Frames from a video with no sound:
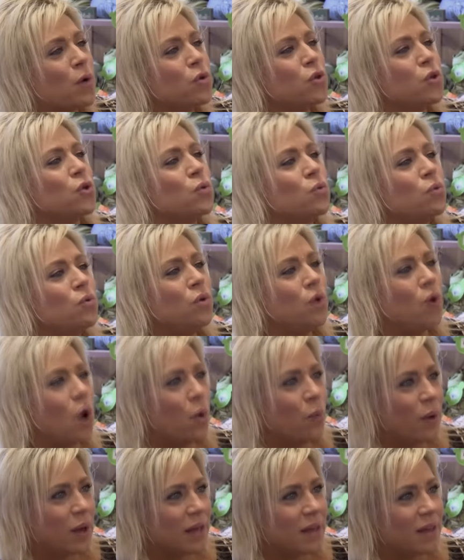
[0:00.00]
you
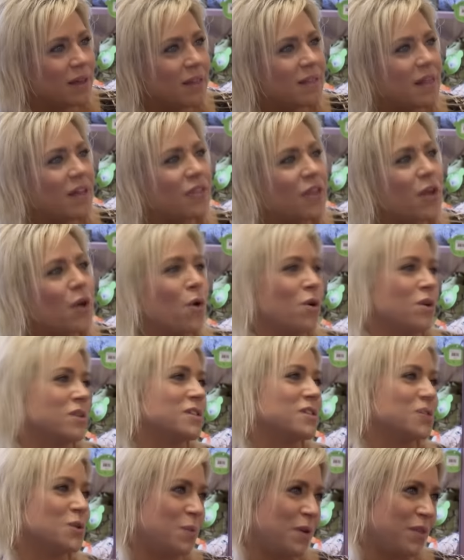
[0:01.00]
knowing that they are
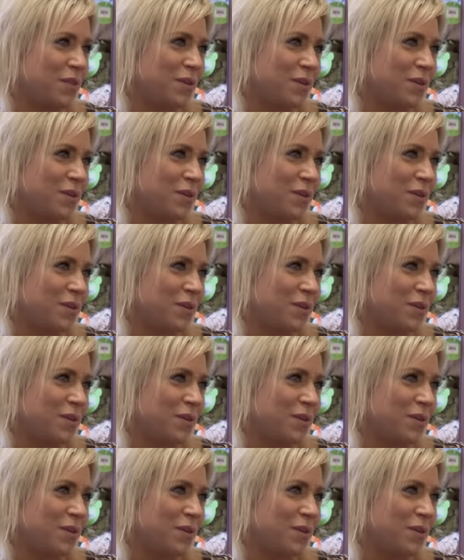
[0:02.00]
still with you